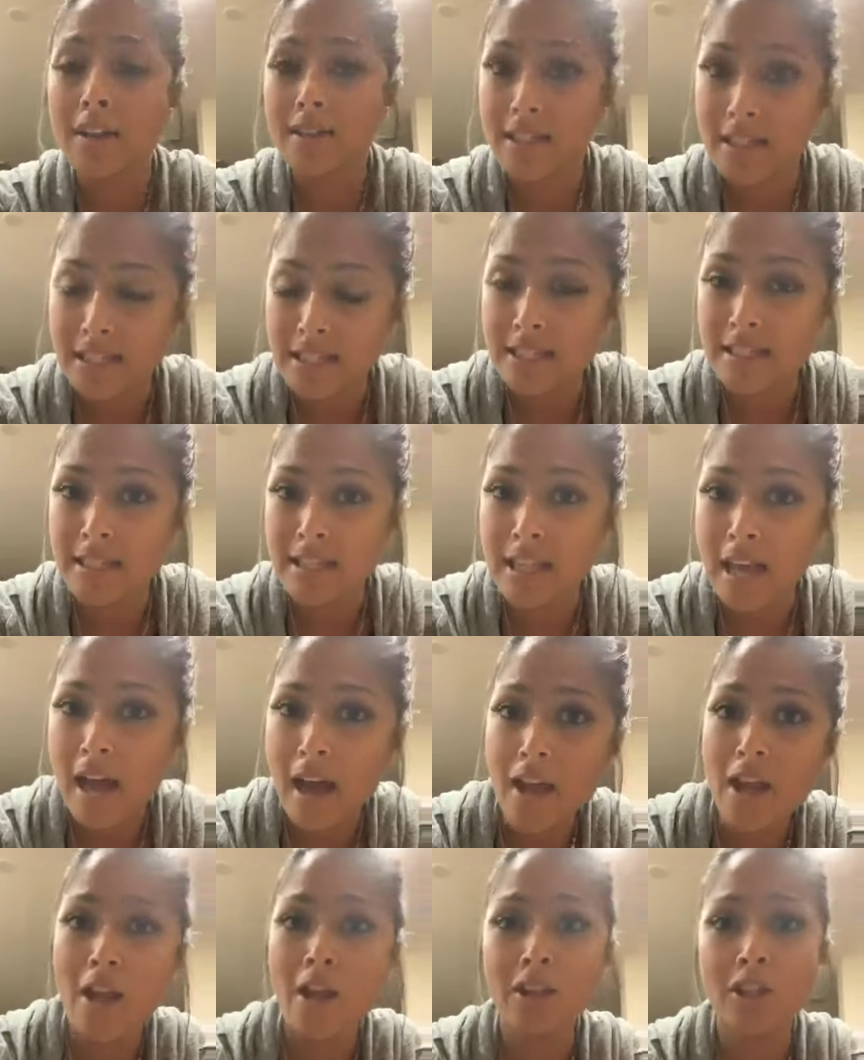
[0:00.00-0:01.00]
This and
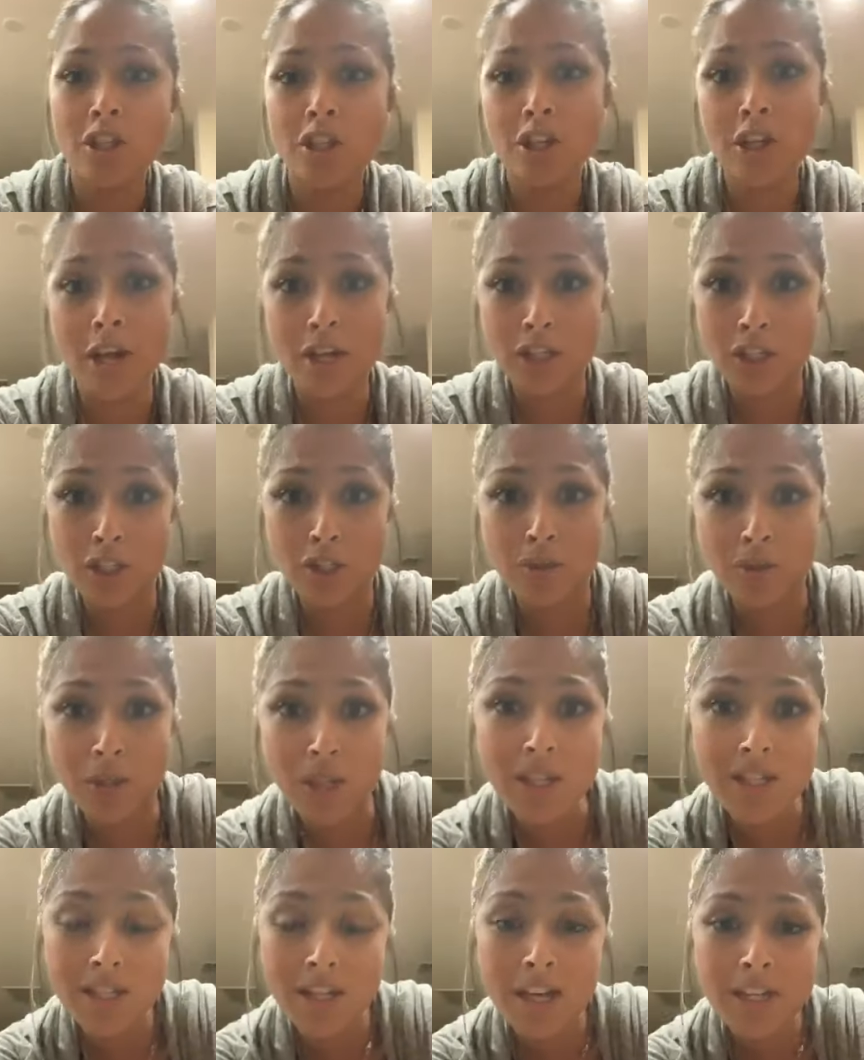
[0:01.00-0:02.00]
that. Did you guys do
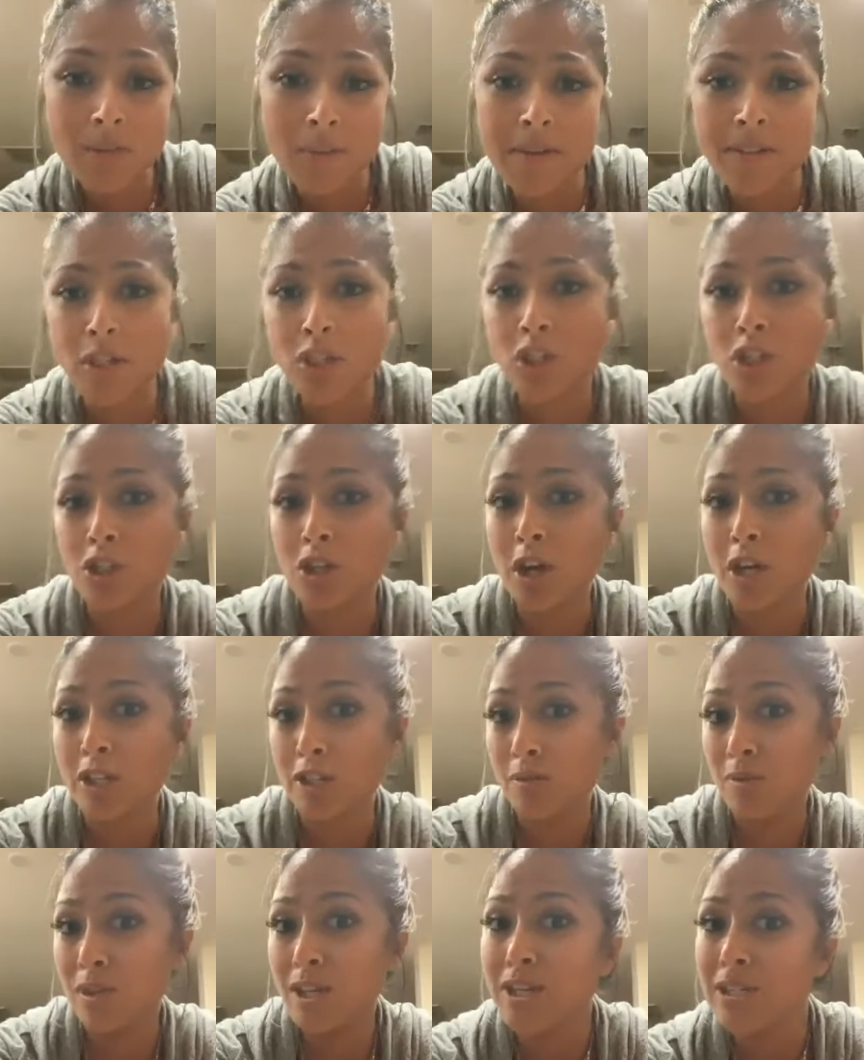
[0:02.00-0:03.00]
this text message? Did you
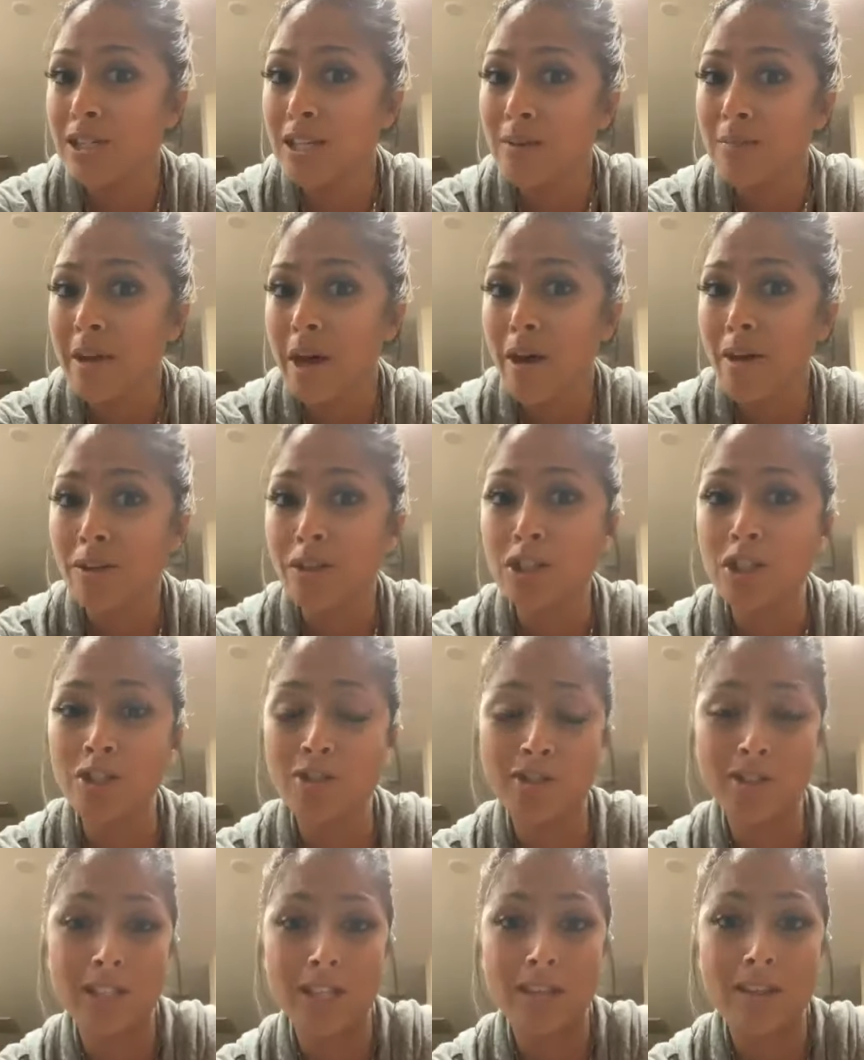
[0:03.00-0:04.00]
guys do these emails? Did
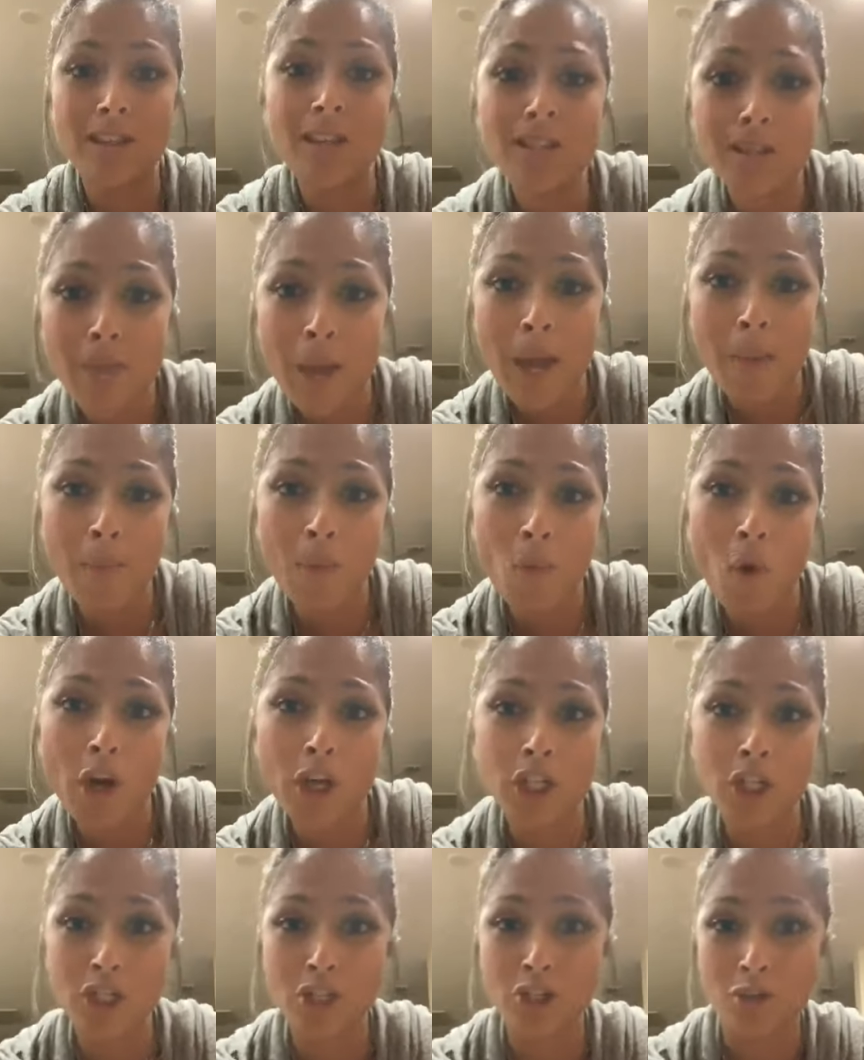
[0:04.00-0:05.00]
you see this
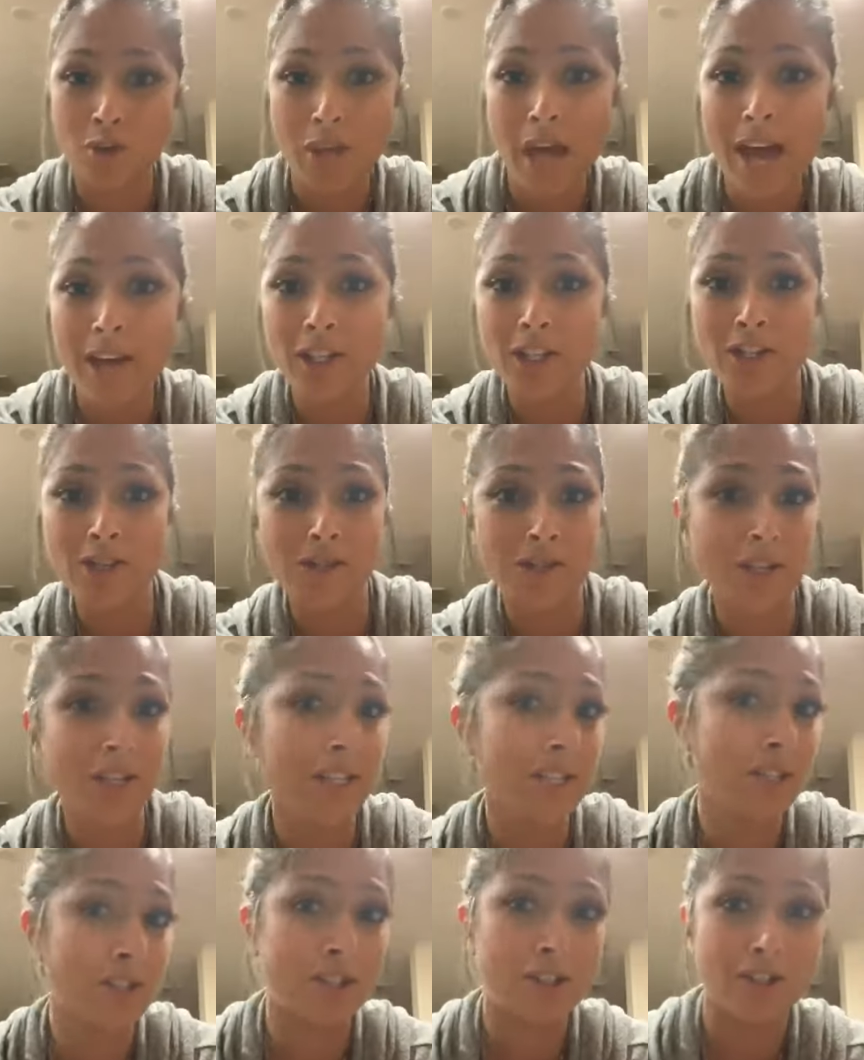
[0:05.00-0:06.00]
paperwork? Did you do that? Did you do
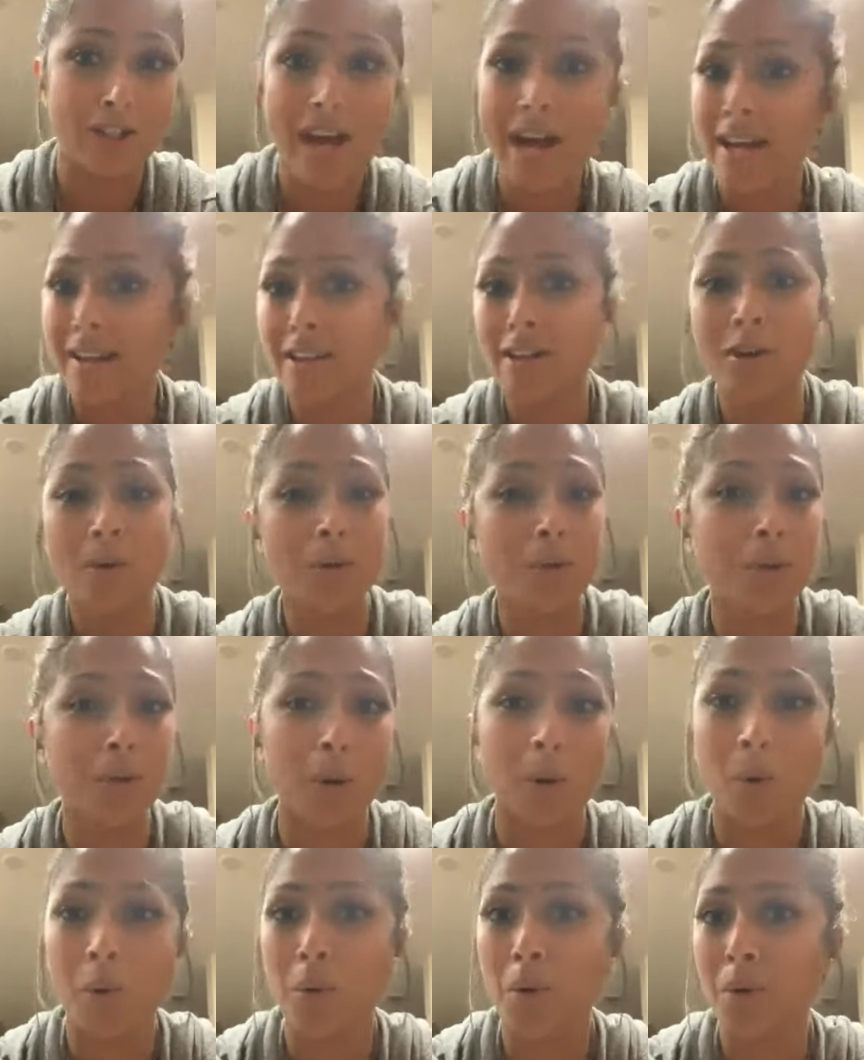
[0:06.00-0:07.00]
this? Did you do that? Go through
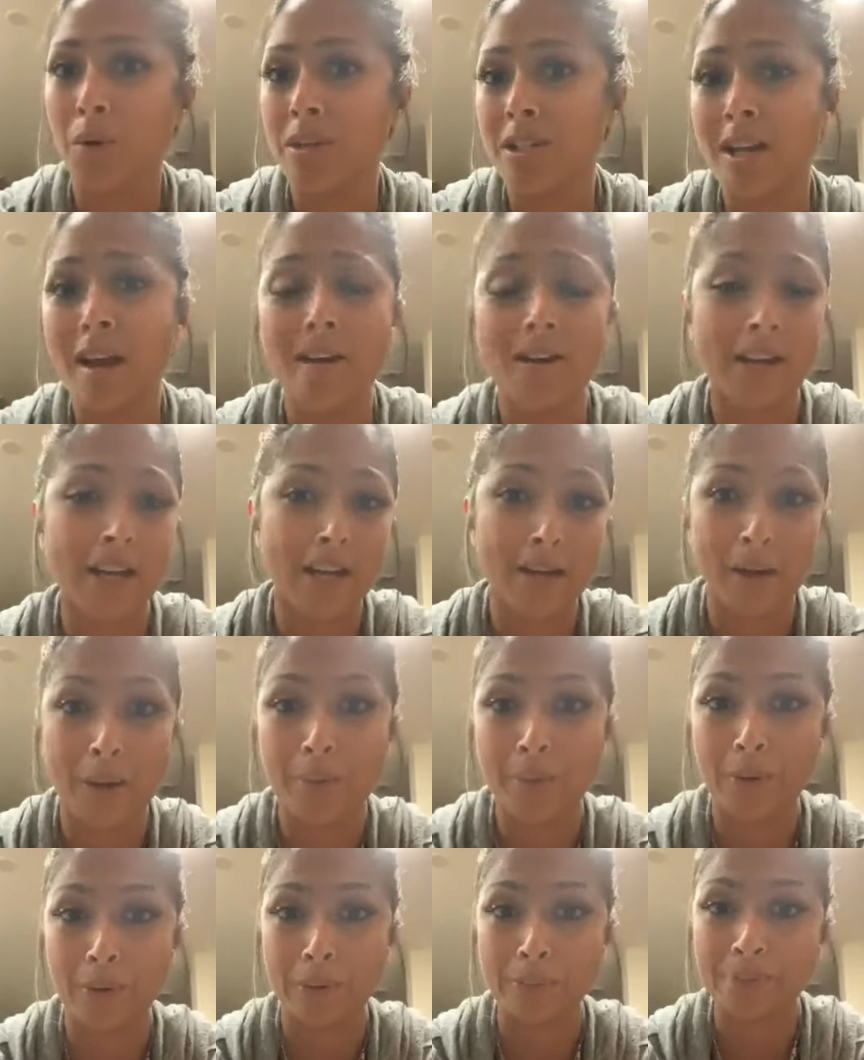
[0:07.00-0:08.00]
the whole entire kit and
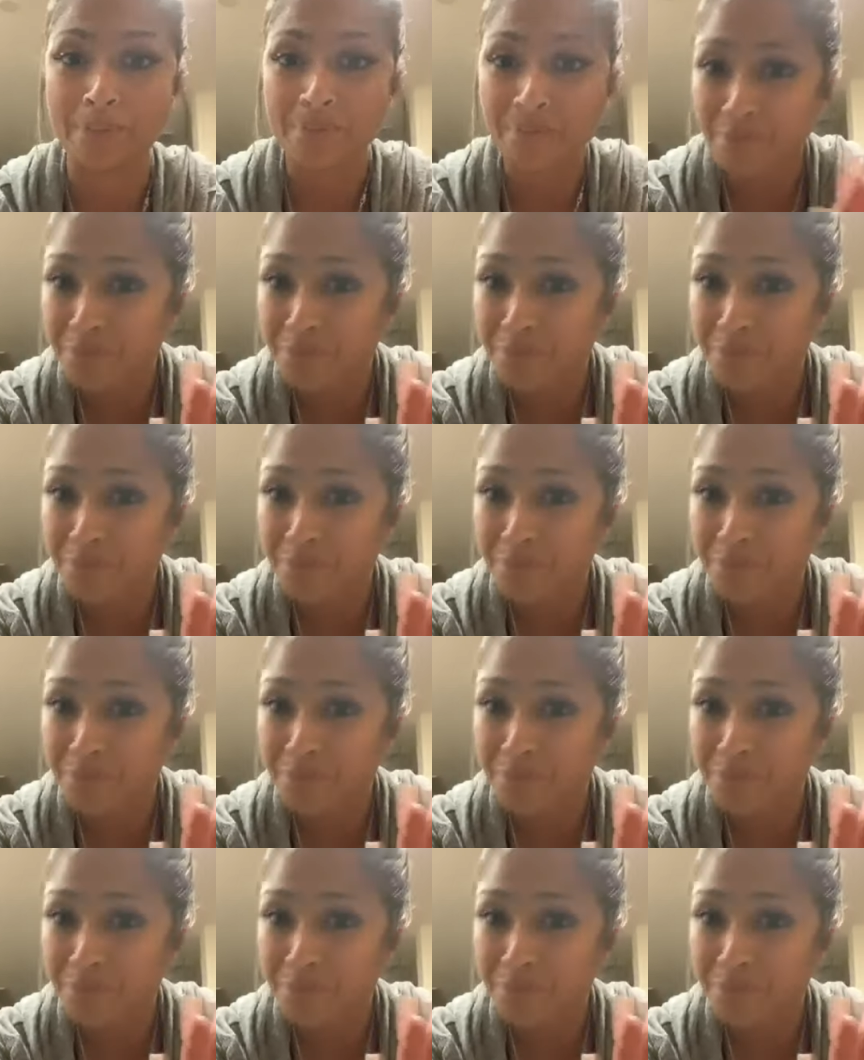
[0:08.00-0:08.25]
caboodle.